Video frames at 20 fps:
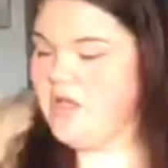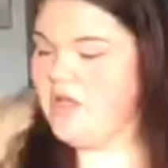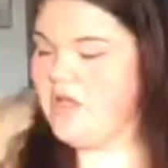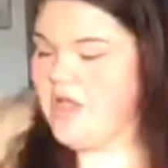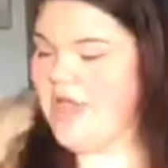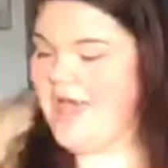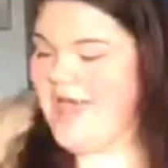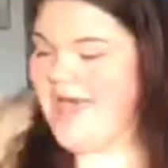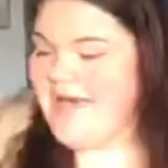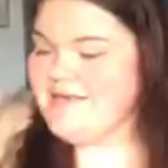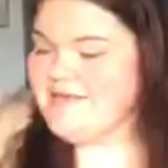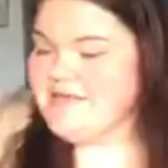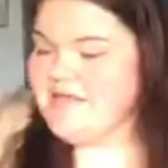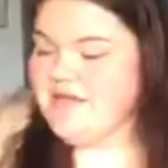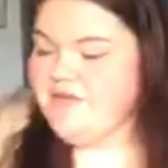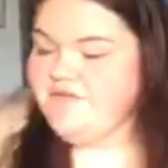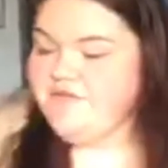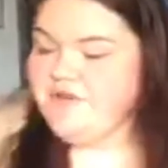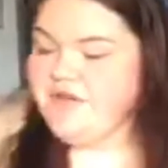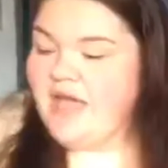
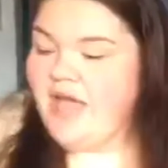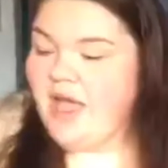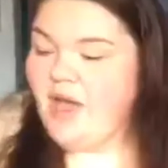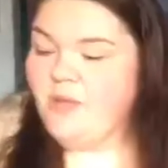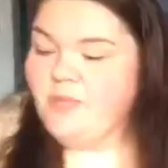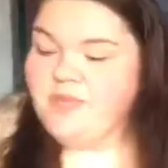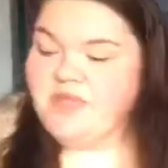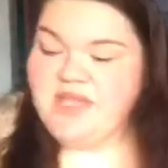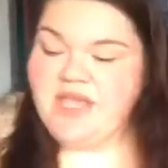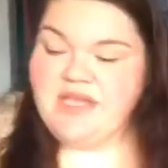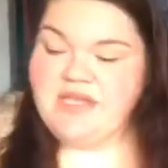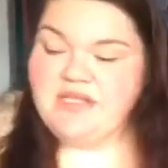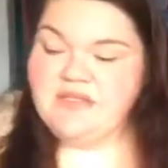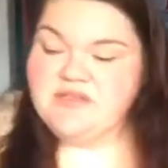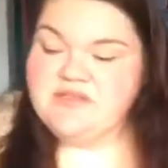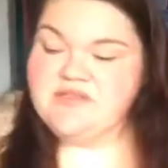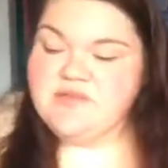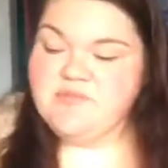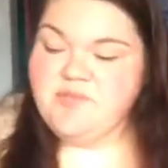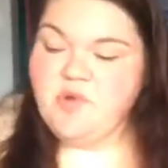asking for help, getting
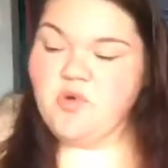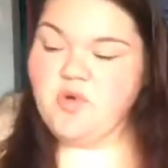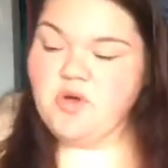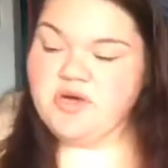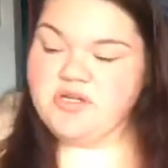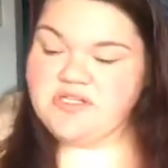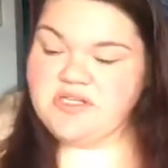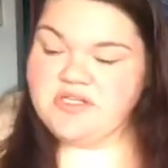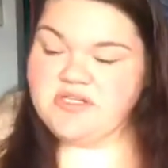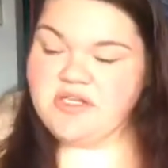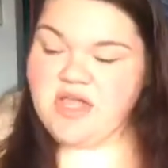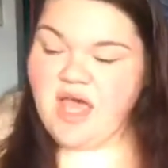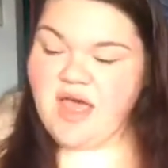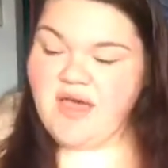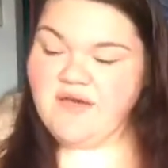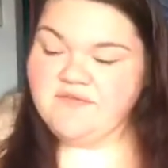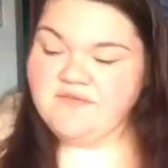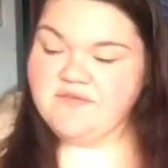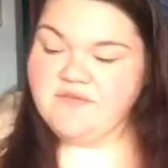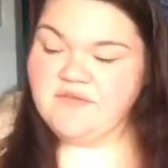support, and
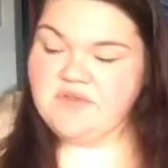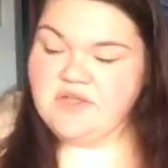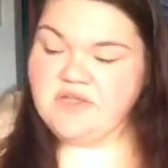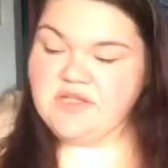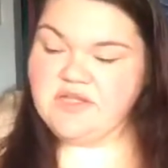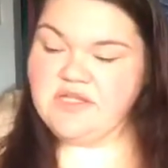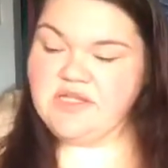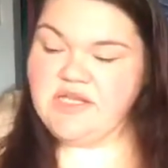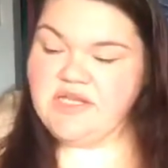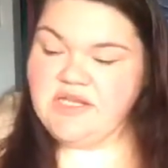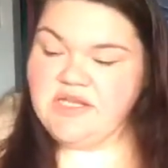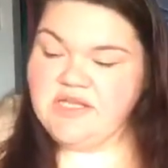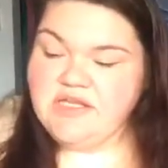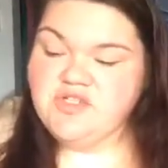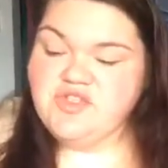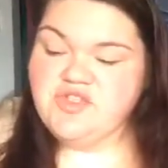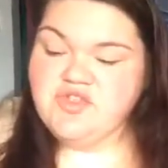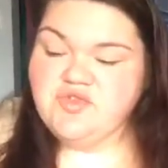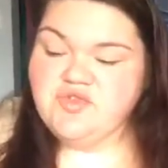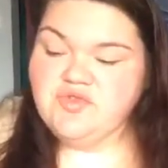not needing
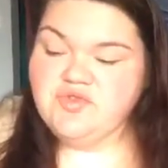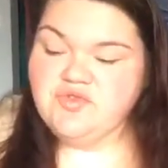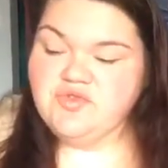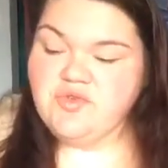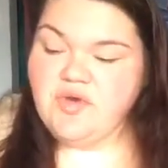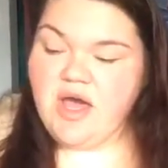to